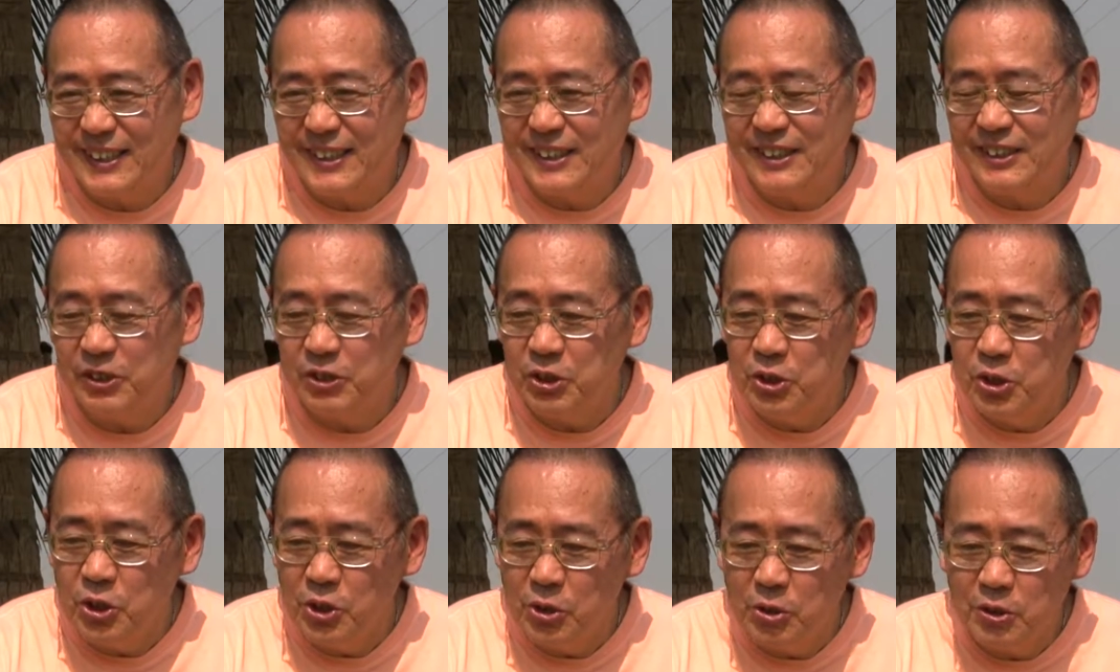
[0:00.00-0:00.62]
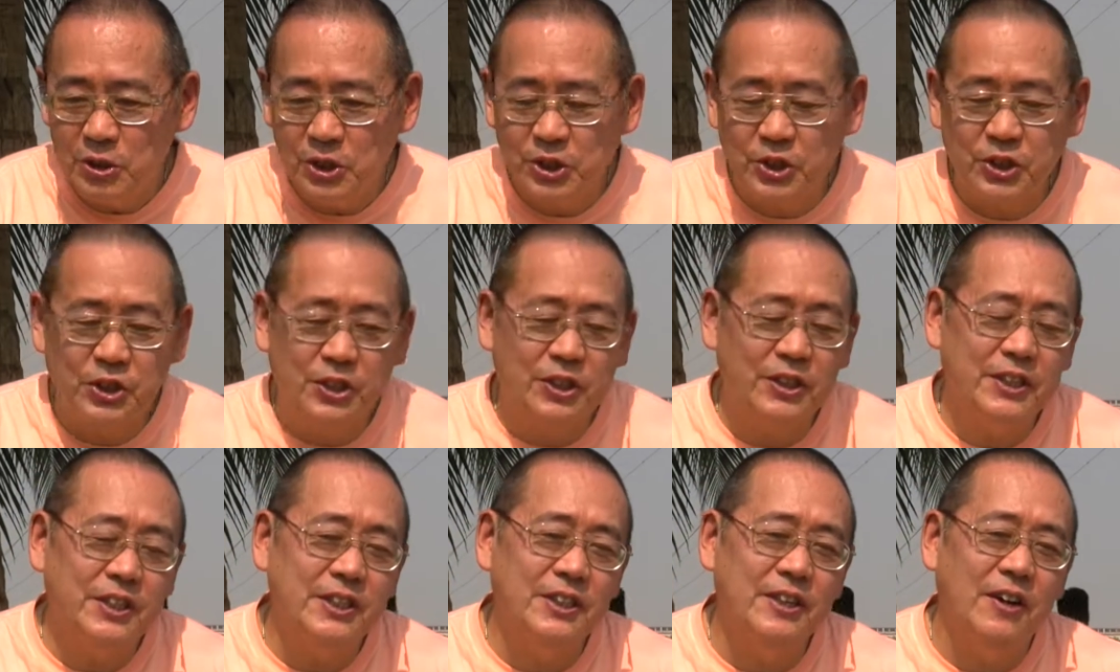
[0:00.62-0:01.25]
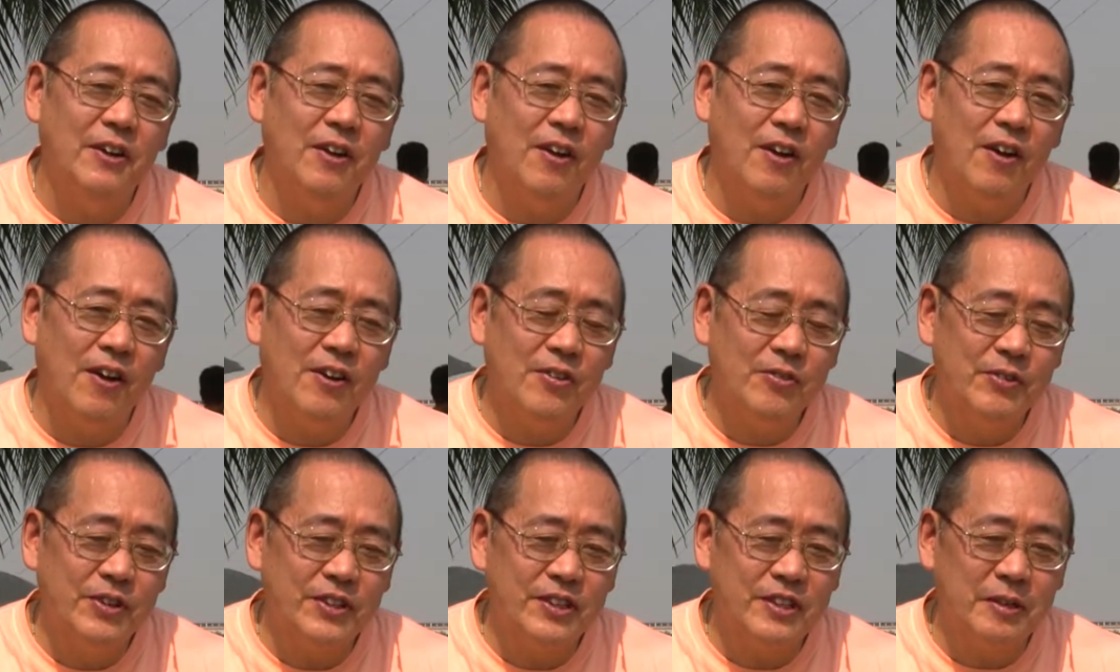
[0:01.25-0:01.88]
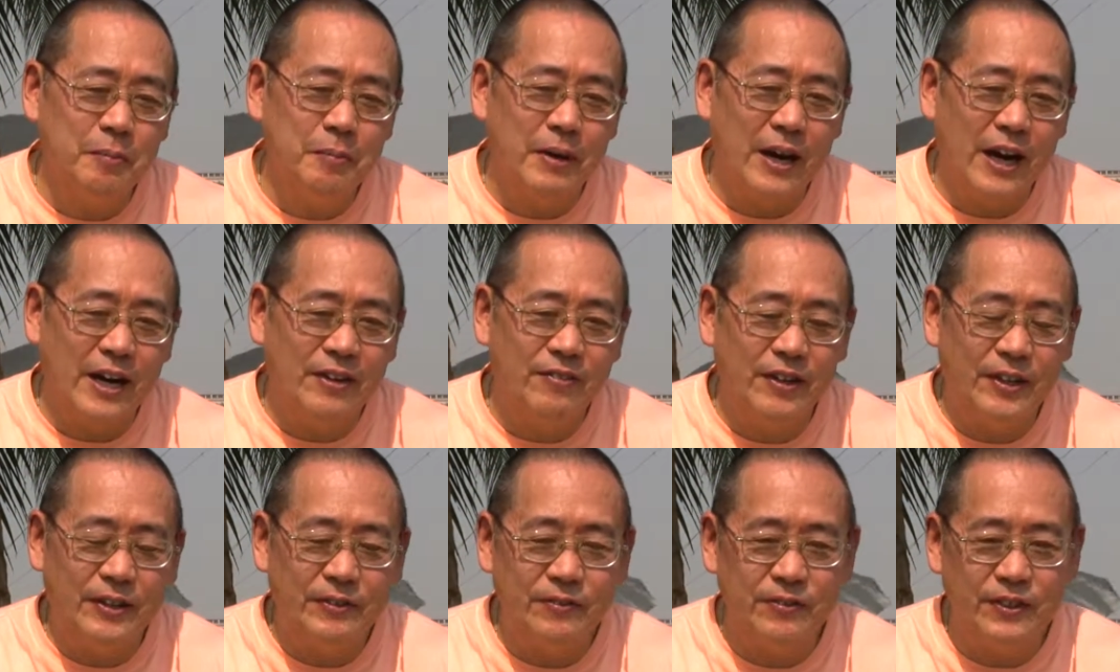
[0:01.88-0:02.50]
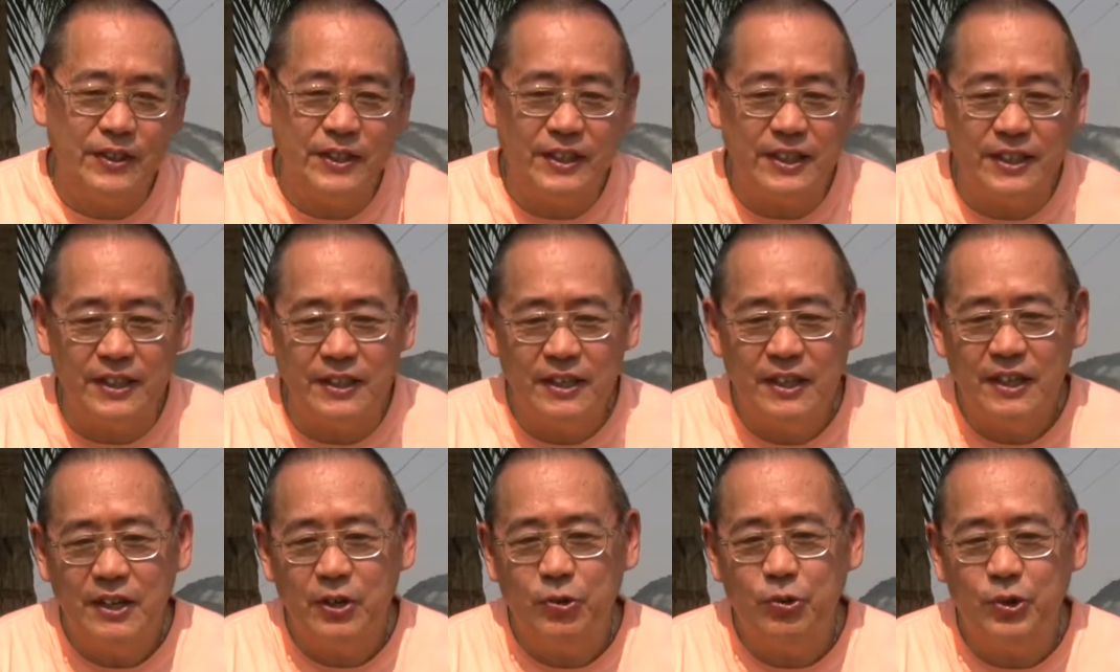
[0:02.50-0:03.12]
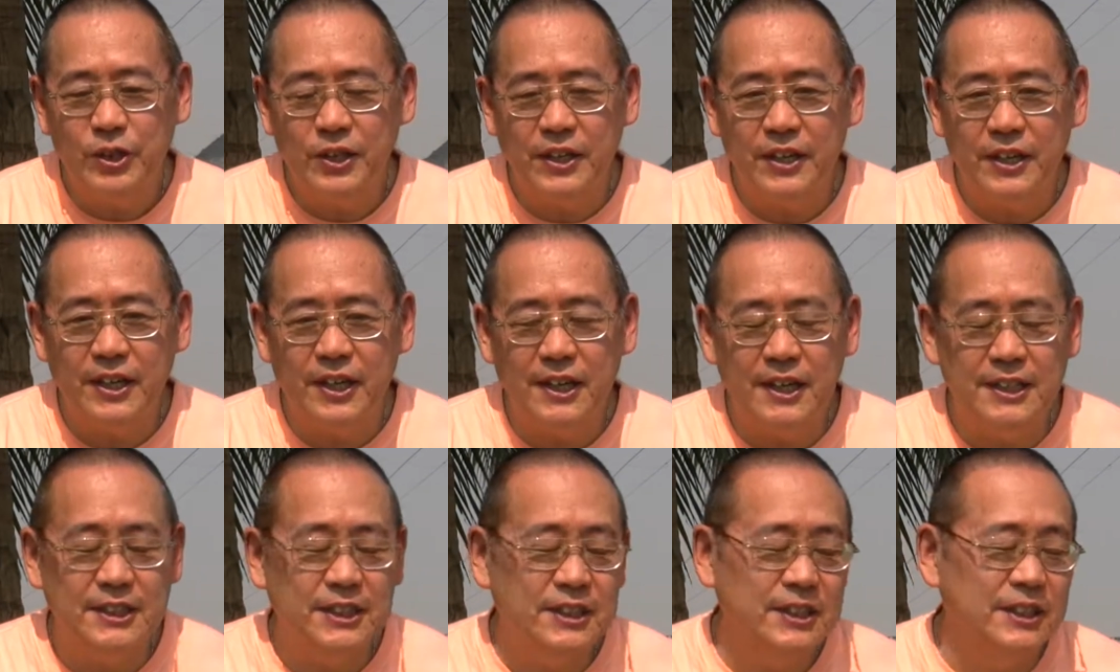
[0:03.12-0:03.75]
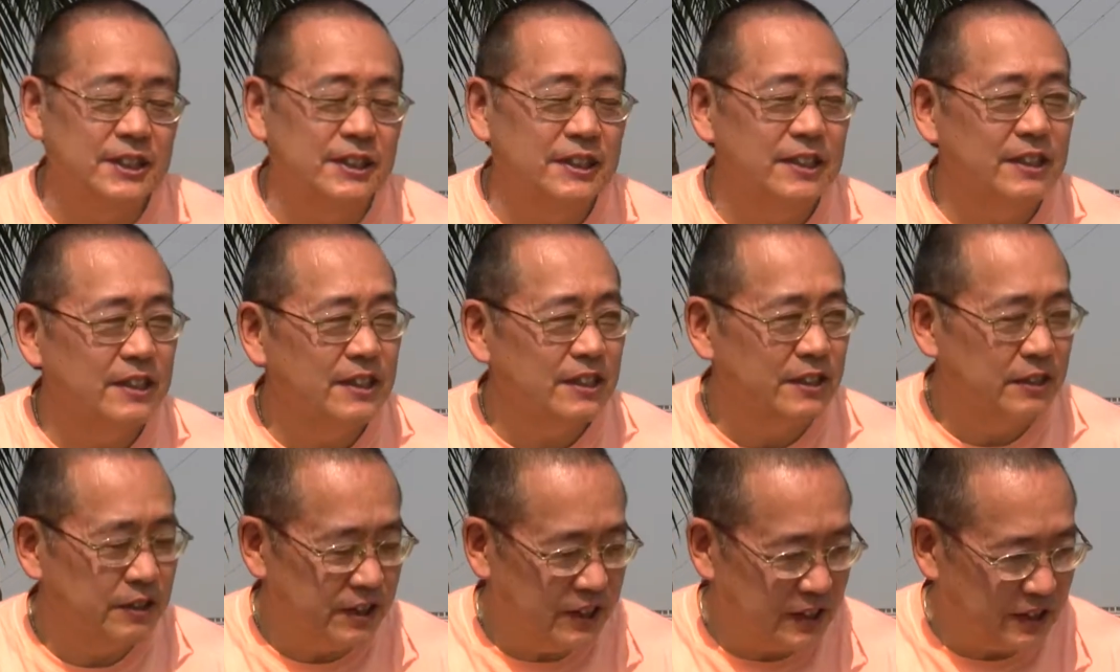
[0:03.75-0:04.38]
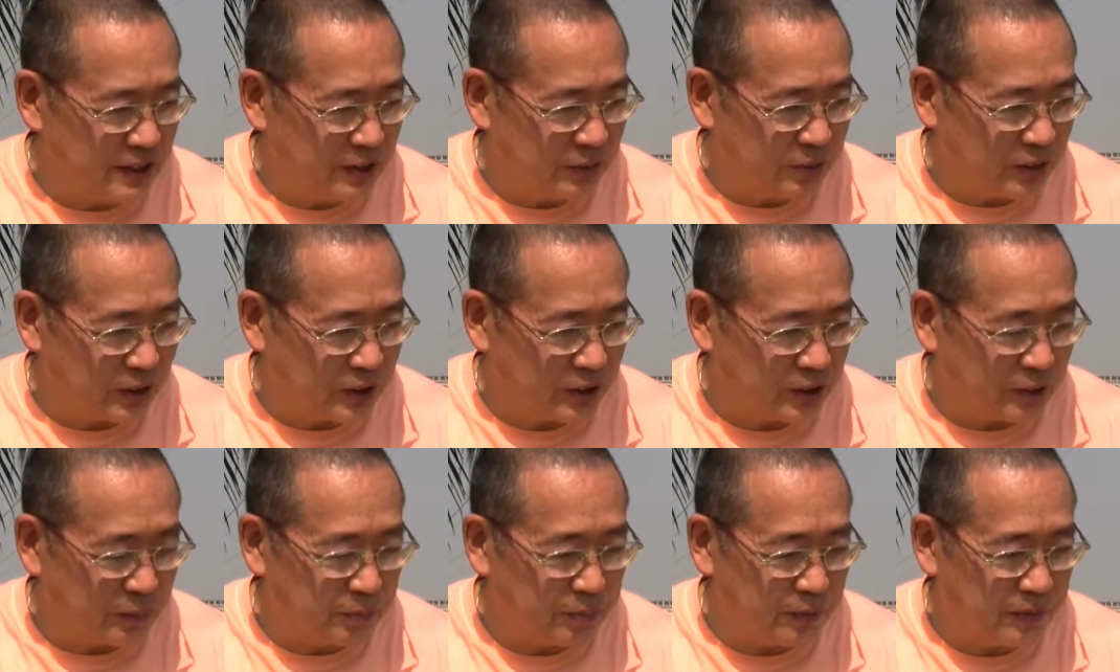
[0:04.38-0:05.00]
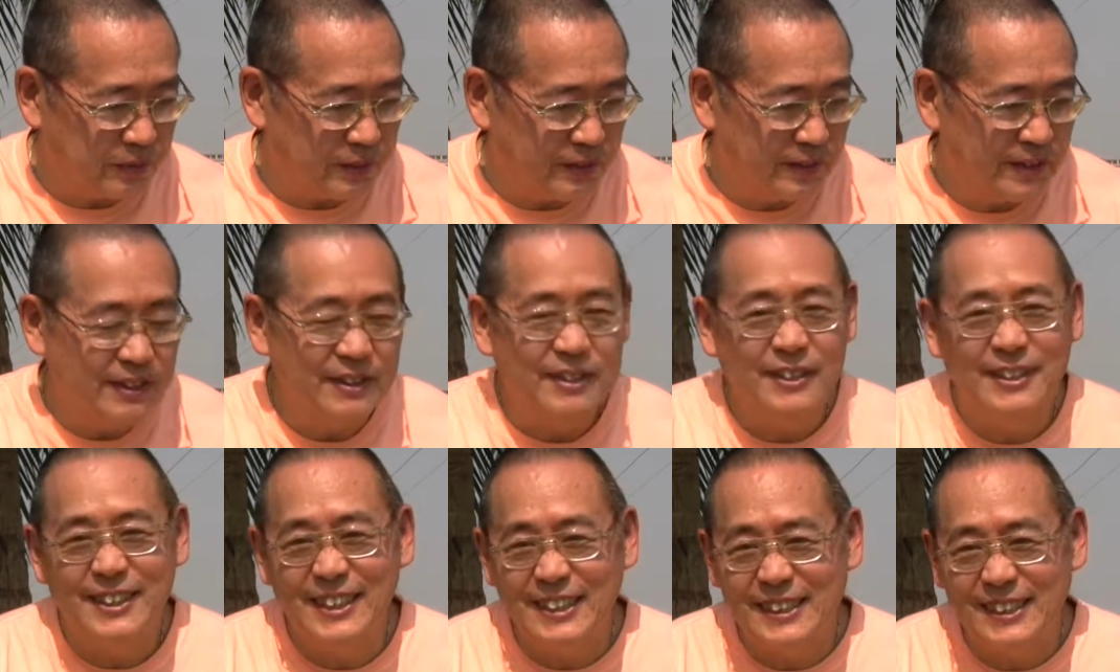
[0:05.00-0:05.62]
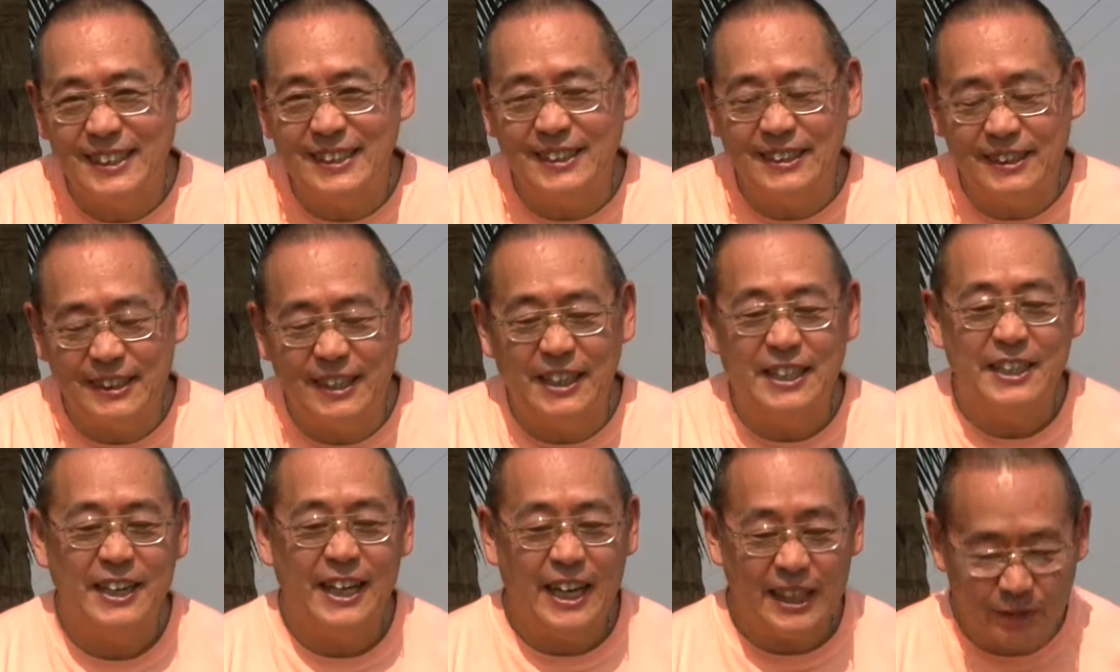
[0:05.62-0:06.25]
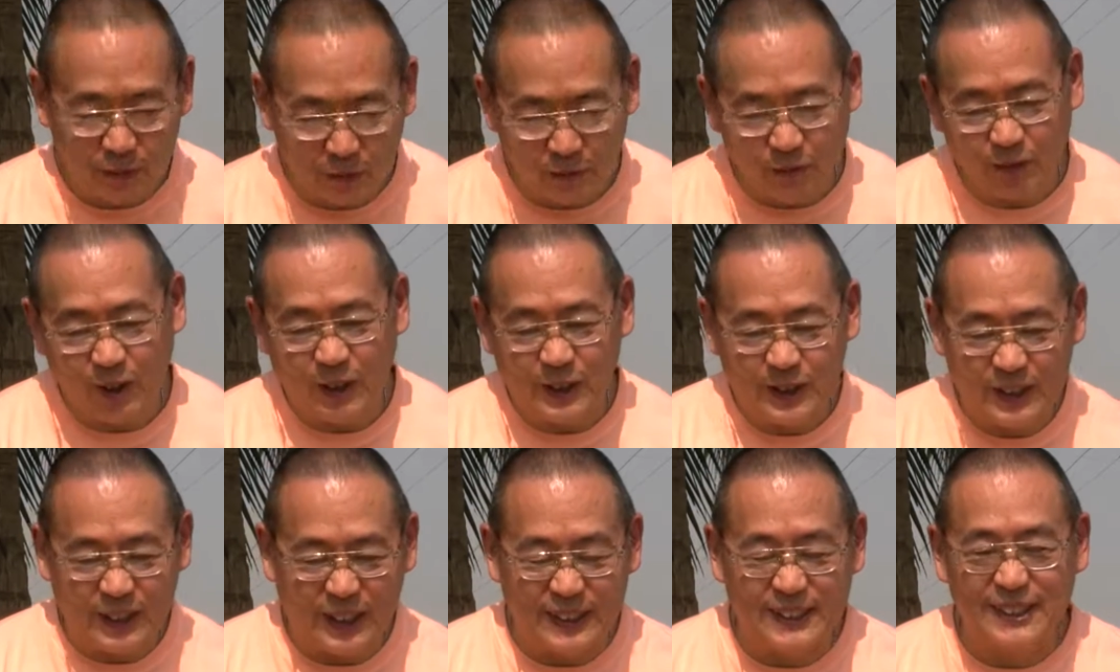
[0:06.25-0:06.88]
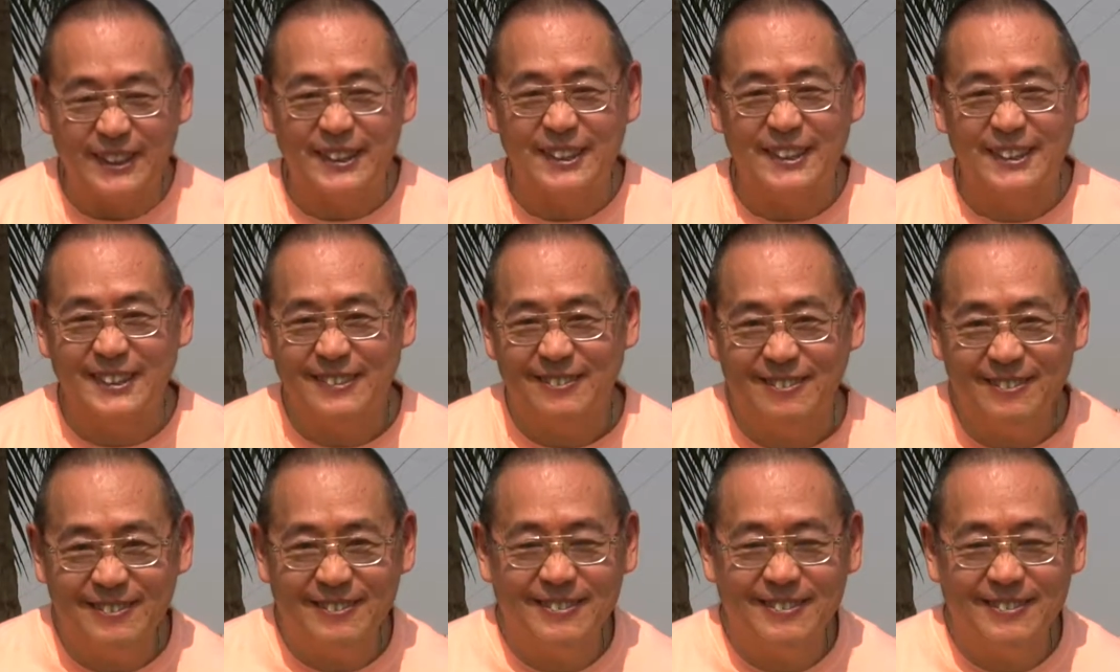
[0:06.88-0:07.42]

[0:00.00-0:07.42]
So usually, along with the Bhagavata-vidhi, we engage in deity worship. This is engagement for our senses.